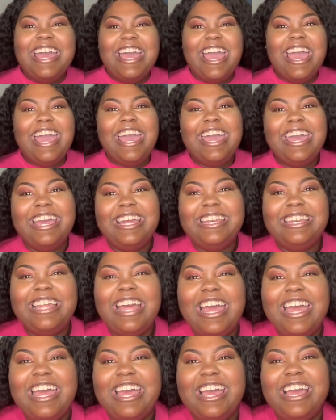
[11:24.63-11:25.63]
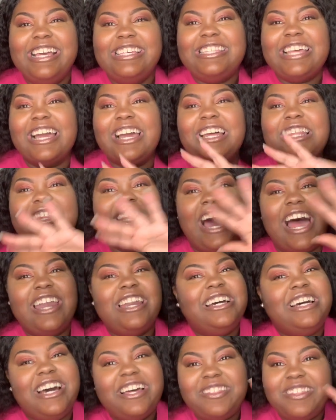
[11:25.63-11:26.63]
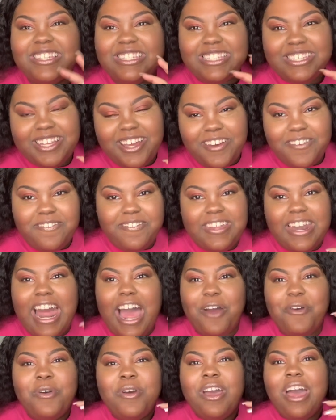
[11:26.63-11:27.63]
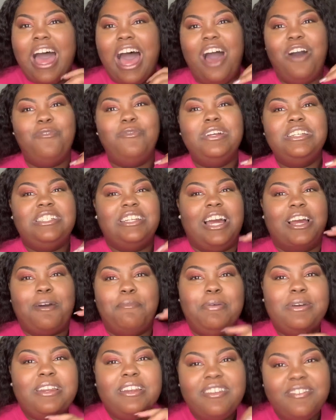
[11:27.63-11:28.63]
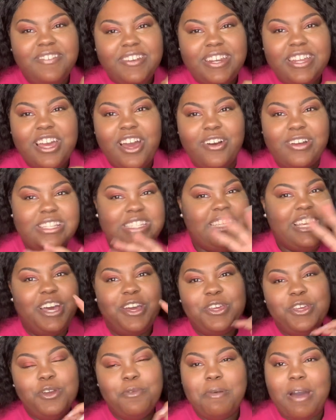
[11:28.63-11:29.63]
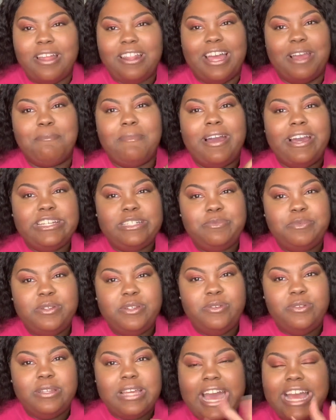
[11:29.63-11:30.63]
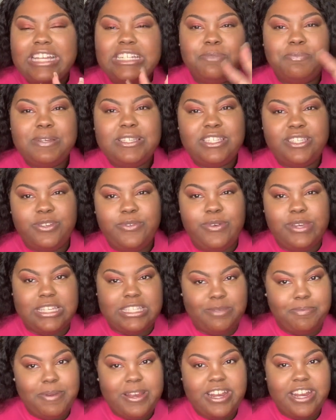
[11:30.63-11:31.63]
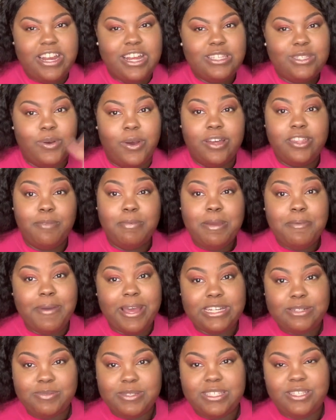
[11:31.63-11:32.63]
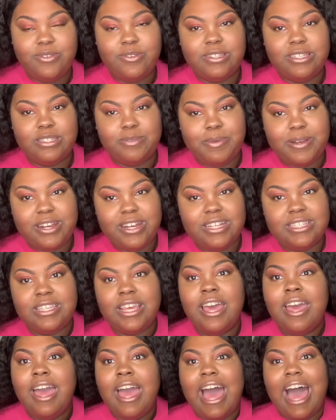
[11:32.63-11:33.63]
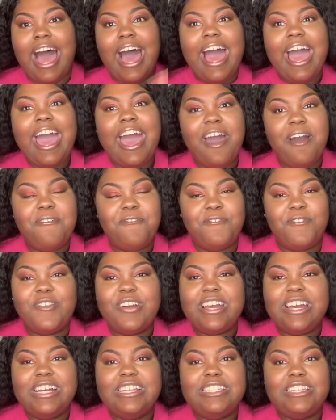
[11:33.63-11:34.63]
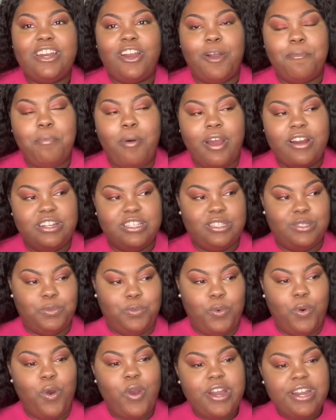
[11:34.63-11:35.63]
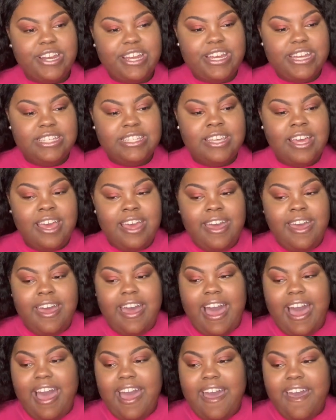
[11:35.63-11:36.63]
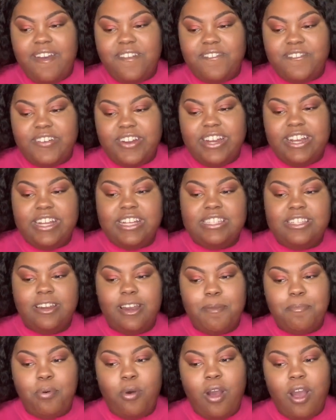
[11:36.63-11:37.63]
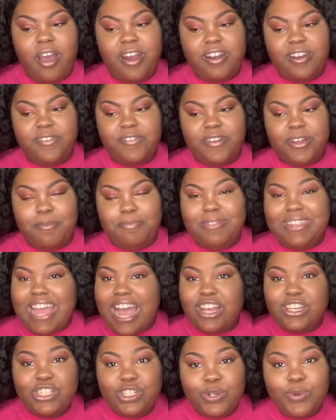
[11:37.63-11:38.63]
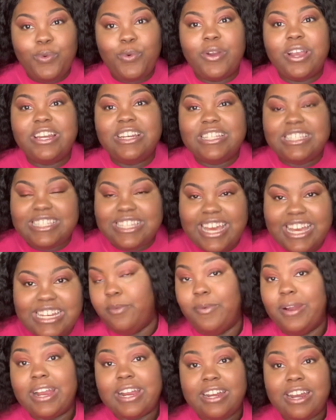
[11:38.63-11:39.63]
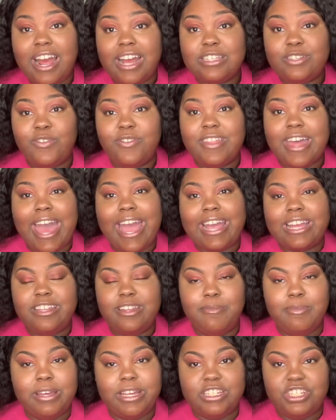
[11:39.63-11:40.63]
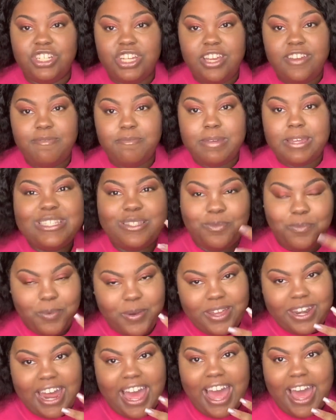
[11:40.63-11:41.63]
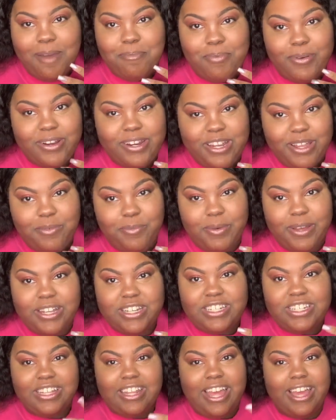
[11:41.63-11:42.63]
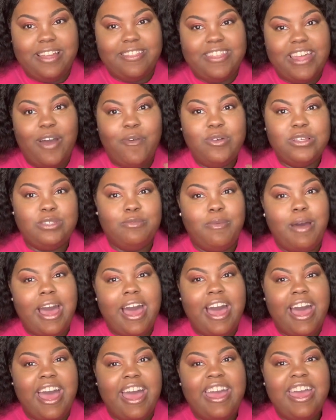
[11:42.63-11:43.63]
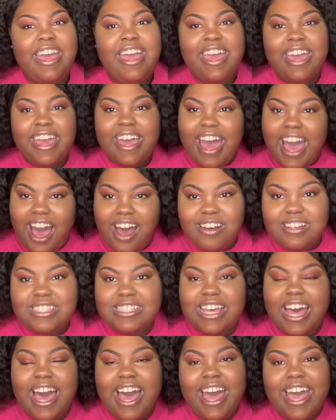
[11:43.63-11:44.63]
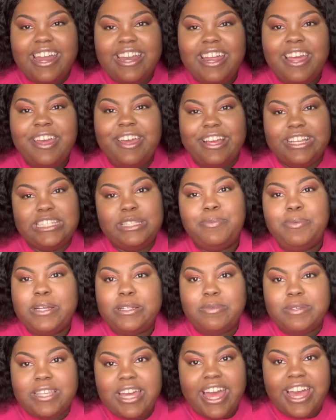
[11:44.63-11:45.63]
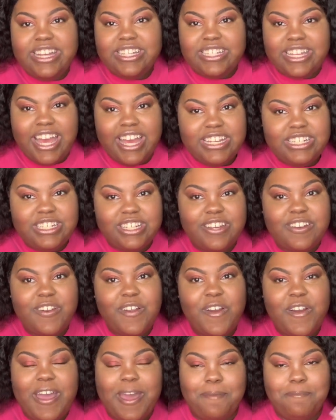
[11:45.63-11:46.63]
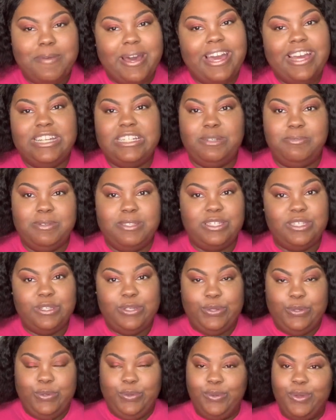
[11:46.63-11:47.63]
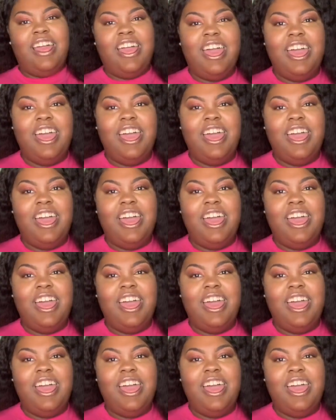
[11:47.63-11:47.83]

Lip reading: And it's like a lot of other stuff that I wish that I could put in the video and tell you about, like my HBCU experience or other people's HBCU experience. I have friends that are part of sororities. I have friends that are part of national organizations recognized for their academic achievements. What I pretty much, like, that was my outside experience, outside education at my HBCU.